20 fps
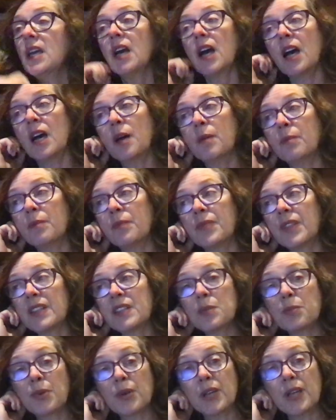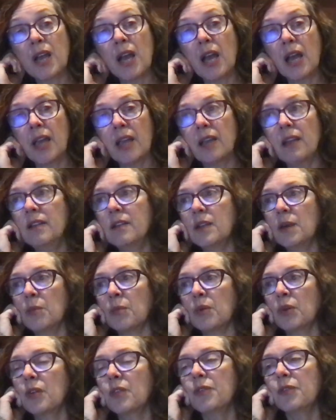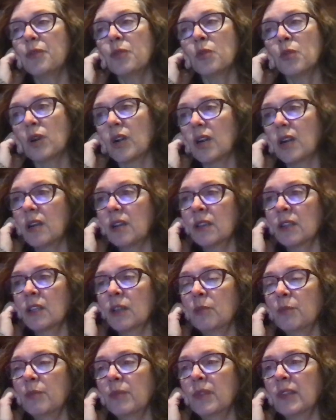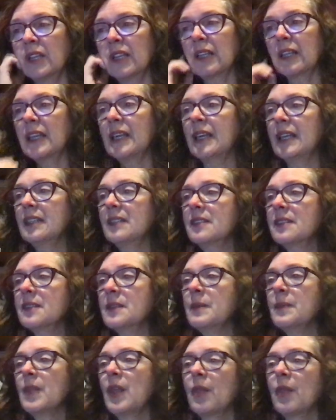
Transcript: Um, that's a pretty high number for little little kids.